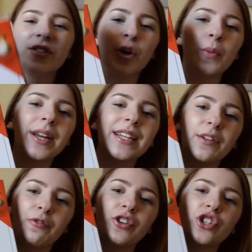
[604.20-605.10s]
so many
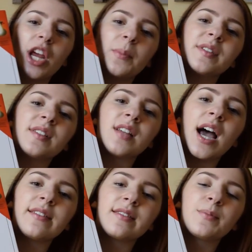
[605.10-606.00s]
different shapes and
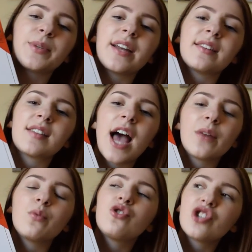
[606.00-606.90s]
sizes, but I
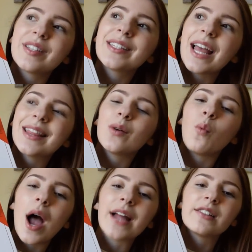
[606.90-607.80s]
decided we'll just get the
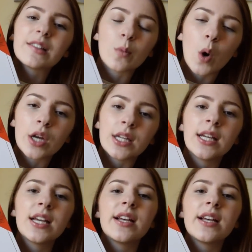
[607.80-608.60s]
white swan